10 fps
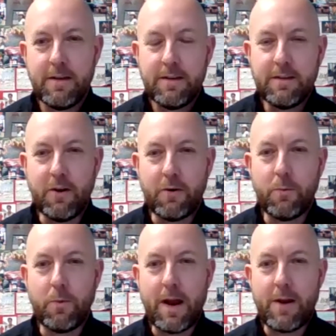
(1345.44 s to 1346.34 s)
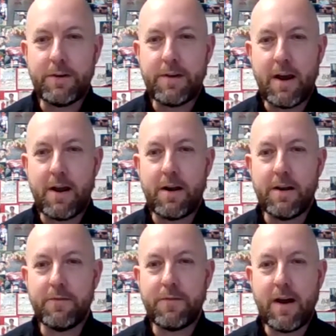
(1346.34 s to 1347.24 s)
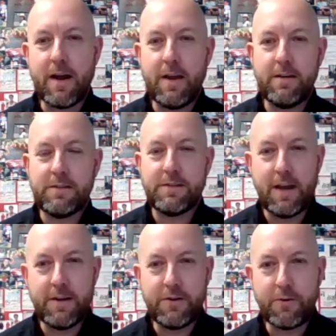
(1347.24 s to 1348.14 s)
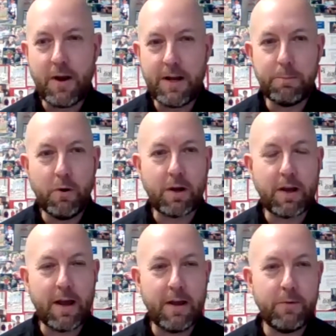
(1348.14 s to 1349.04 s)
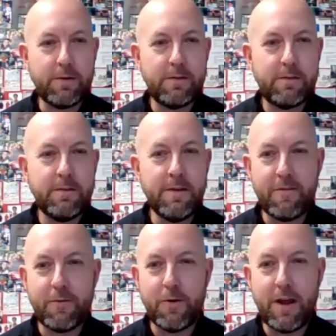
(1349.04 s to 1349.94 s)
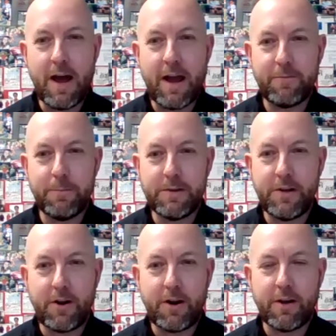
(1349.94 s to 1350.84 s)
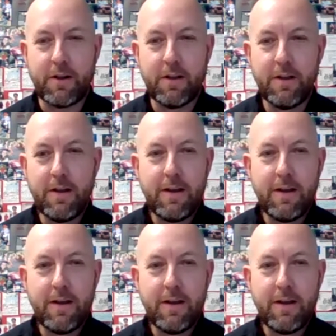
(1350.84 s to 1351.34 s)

you know, when I retire, if I decided to write a book, I would never run out of material.